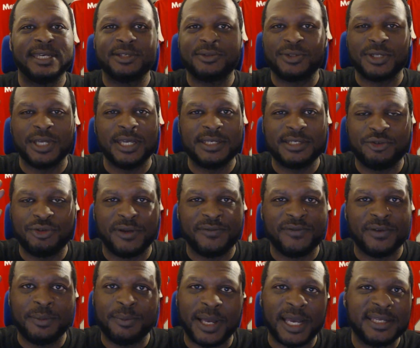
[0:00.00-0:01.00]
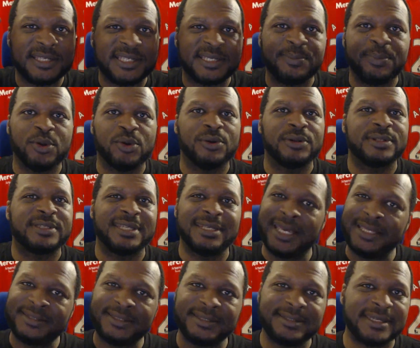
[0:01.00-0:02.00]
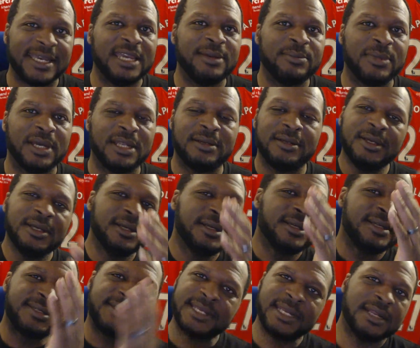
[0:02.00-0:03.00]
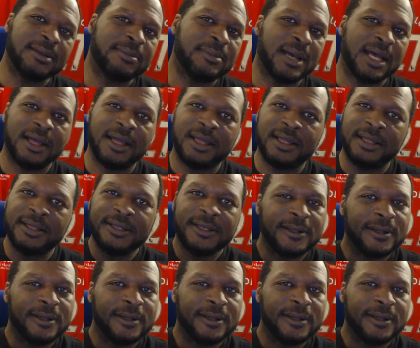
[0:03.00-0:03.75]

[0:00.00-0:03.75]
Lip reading: is driven by sports and entertainment, cinema,